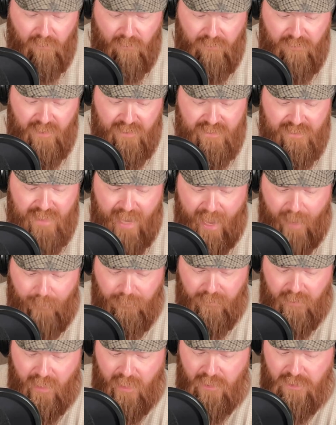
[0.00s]
this
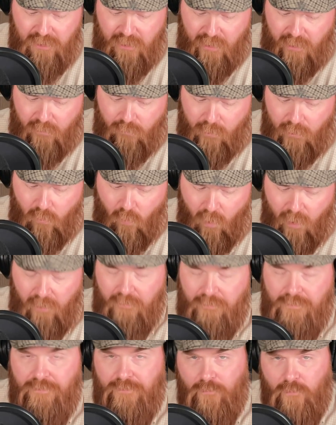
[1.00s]
application, it
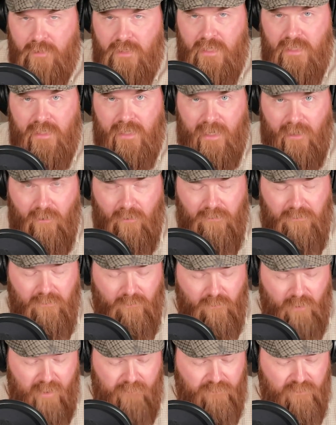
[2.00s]
required 3 character
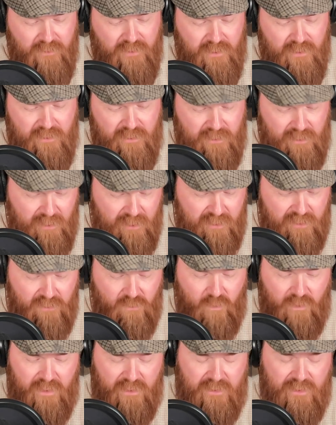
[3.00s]
references. And this is
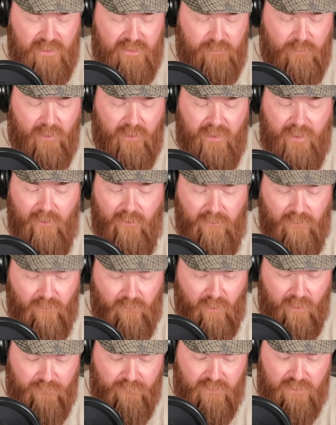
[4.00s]
what it says about character
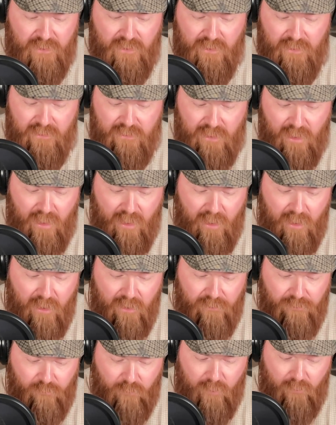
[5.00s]
references.
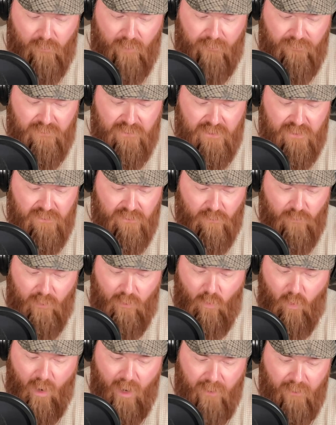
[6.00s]
3 references are
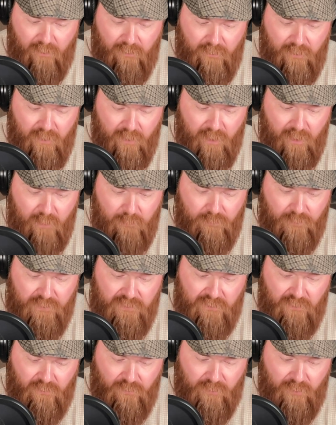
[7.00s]
required. Please
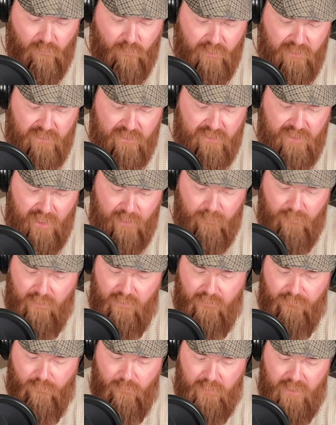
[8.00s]
include a written
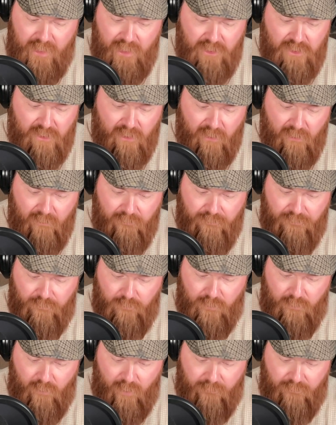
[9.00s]
statement from each of
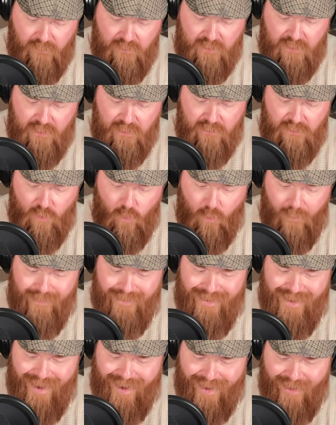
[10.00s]
3 references who are
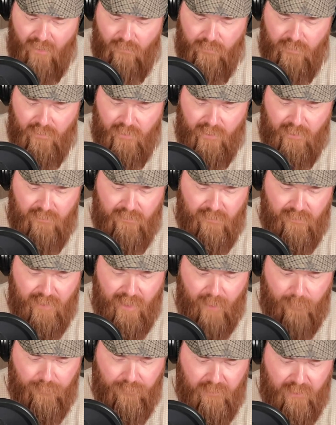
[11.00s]
not related to the
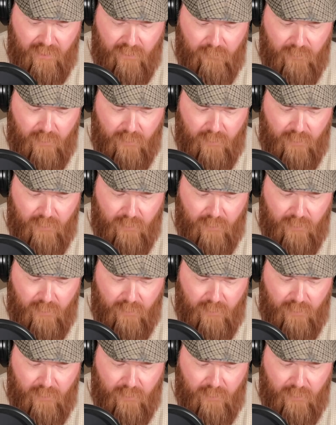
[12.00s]
applicant by